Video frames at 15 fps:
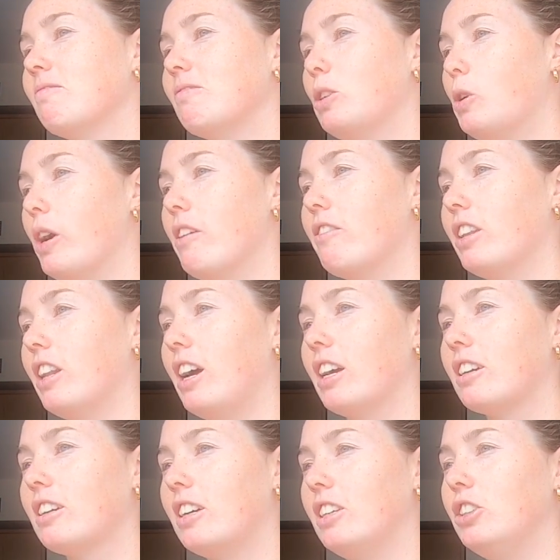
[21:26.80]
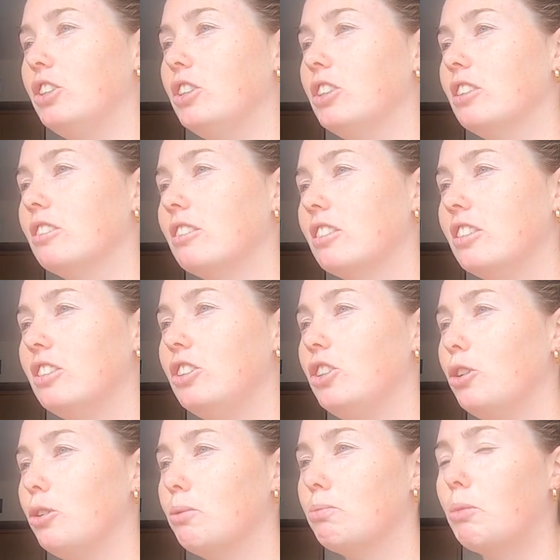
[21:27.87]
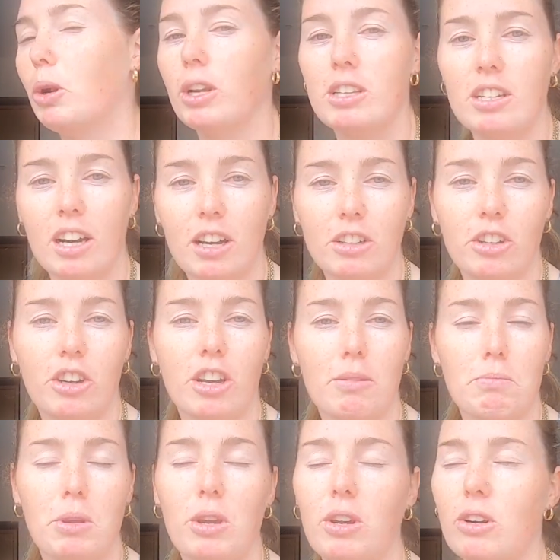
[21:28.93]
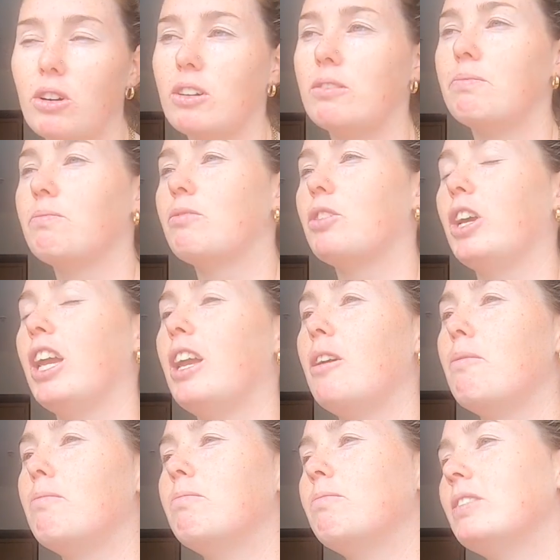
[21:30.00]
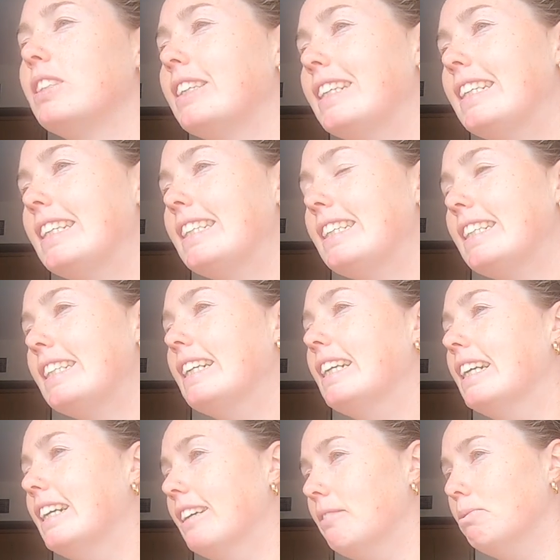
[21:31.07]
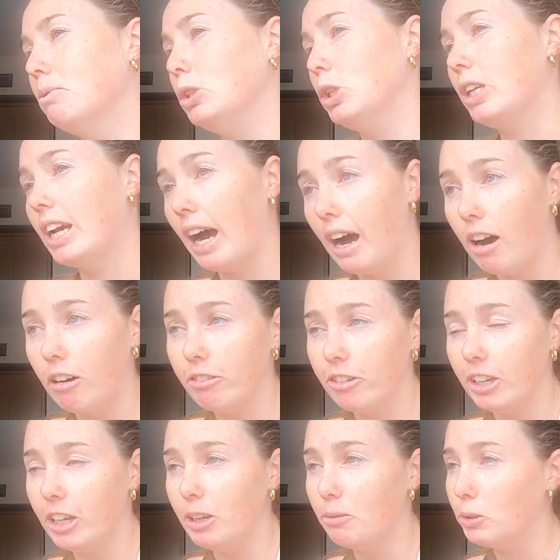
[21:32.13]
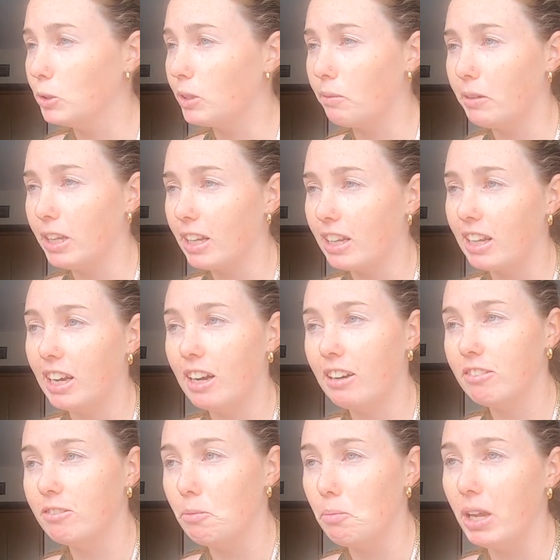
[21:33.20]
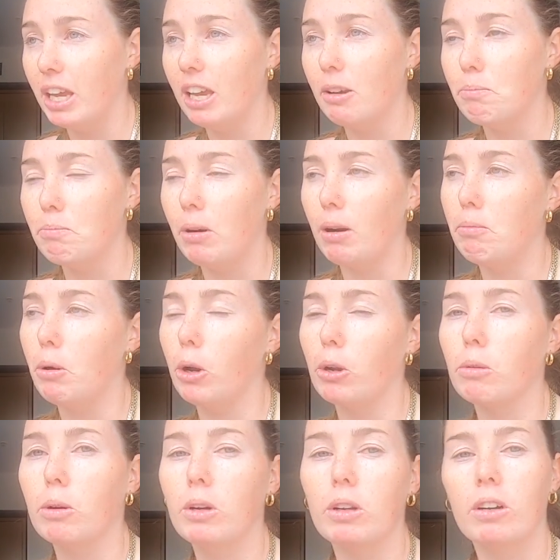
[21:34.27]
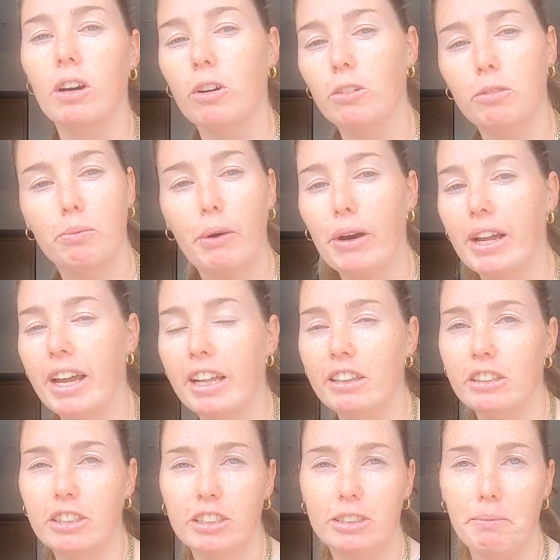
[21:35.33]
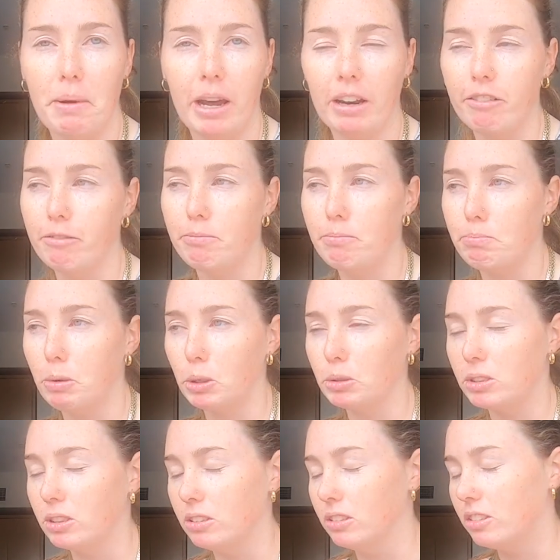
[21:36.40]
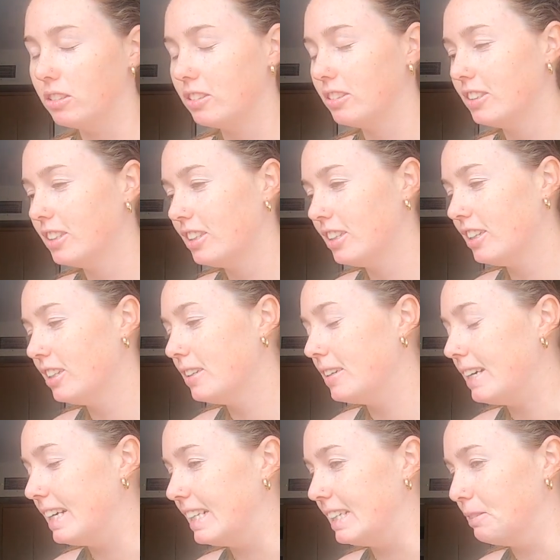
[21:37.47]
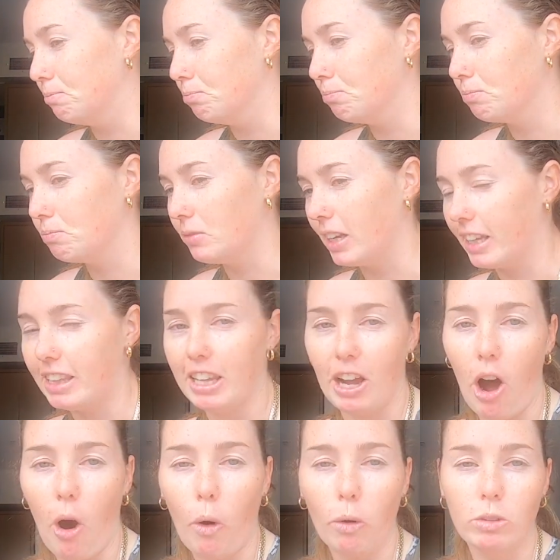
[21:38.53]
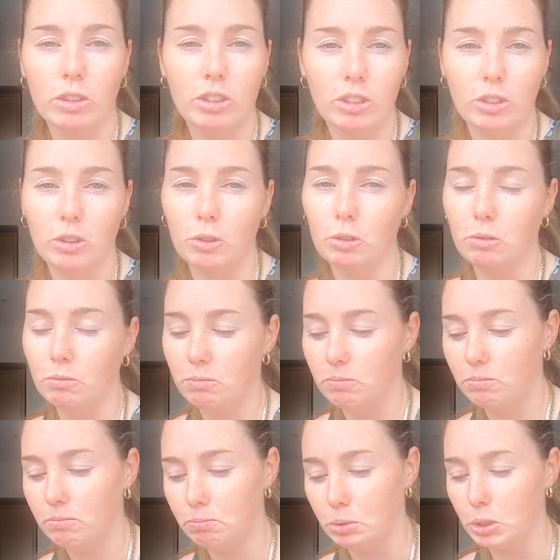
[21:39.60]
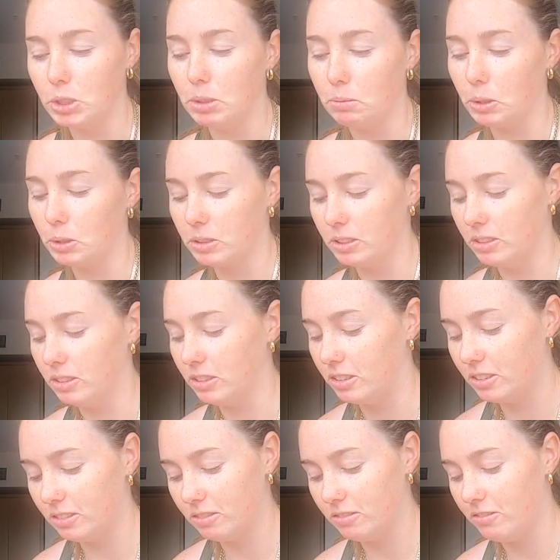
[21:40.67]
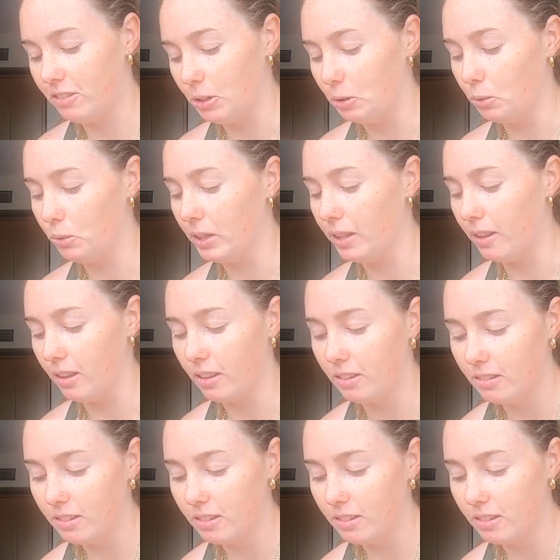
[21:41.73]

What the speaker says: Or even like a new monitor, new computer for him, new car for him or something like that. For me, by Pokemon, I'd buy endless amount of boxes, like the old school booster boxes filled with the,